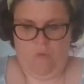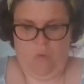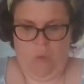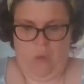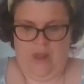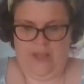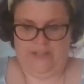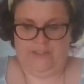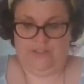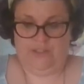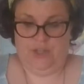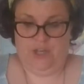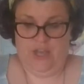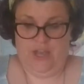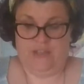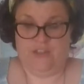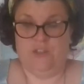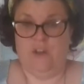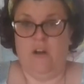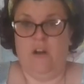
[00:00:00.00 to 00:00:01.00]

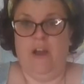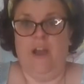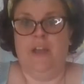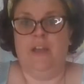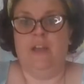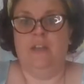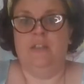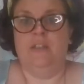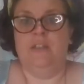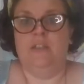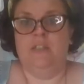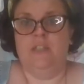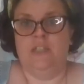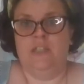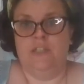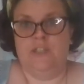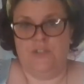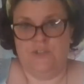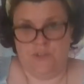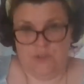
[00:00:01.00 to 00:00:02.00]
It's all right.
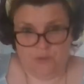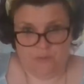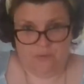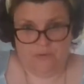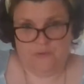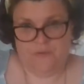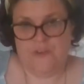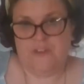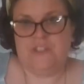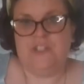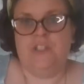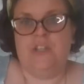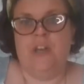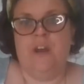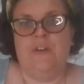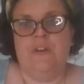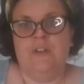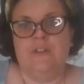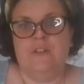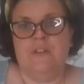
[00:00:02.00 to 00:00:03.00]
It's suitable for
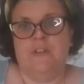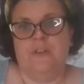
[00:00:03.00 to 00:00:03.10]
vegetarians.